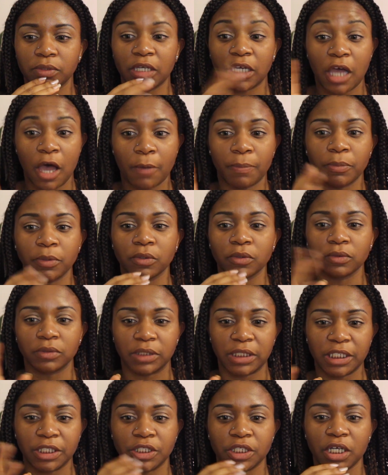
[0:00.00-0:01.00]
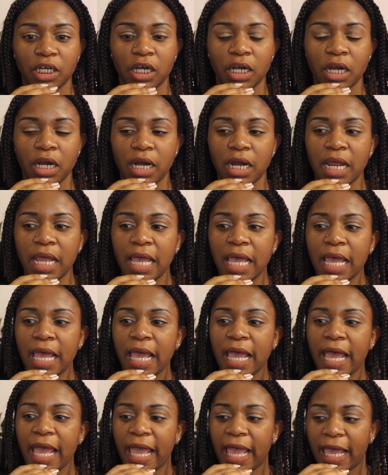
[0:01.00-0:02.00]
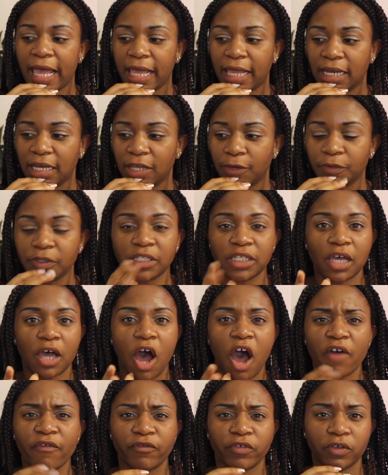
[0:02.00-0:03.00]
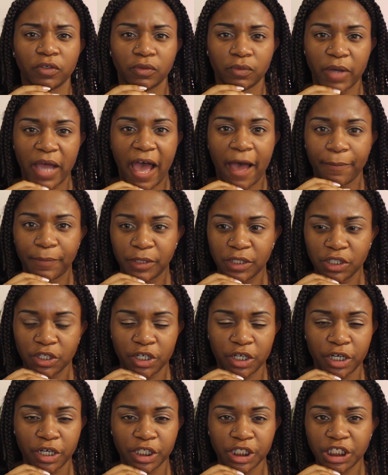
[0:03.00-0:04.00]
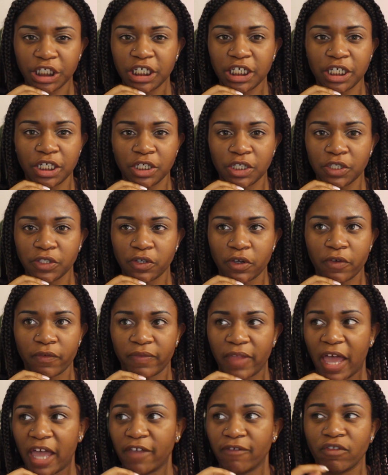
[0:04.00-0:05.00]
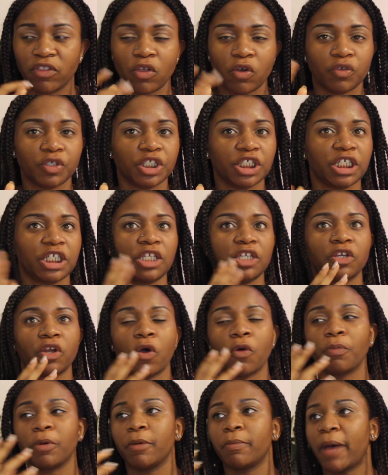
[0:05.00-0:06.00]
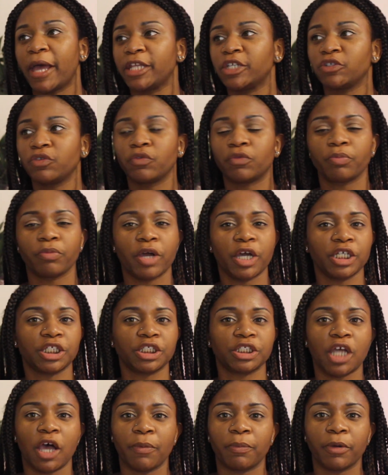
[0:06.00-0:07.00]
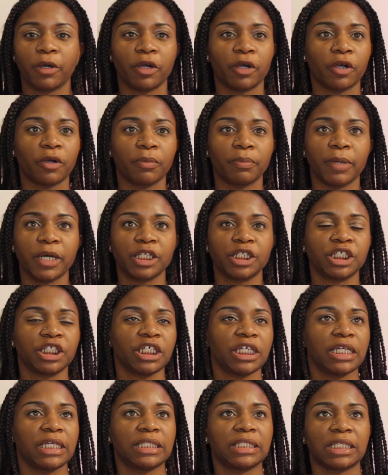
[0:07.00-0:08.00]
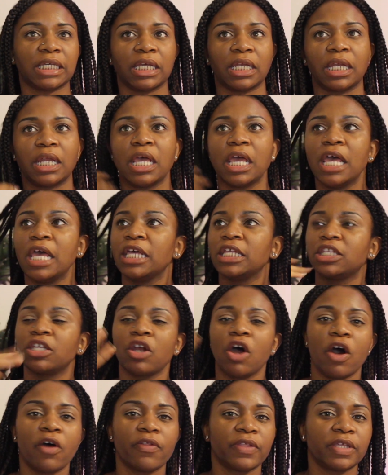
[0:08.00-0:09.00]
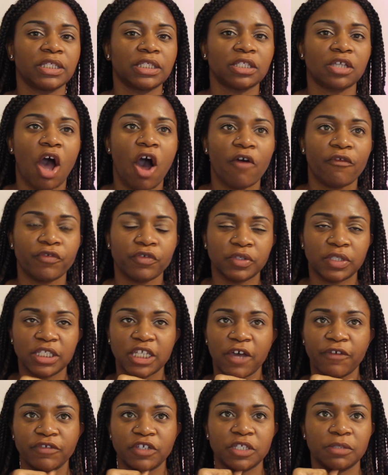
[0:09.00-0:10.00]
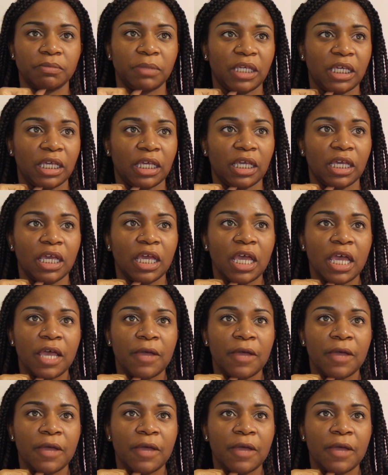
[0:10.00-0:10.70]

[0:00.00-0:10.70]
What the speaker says: couple did to her. And it was awful what happened to her. She didn't deserve that. Even though she, put my toothbrush up her butt cheeks and did all this awful stuff to me,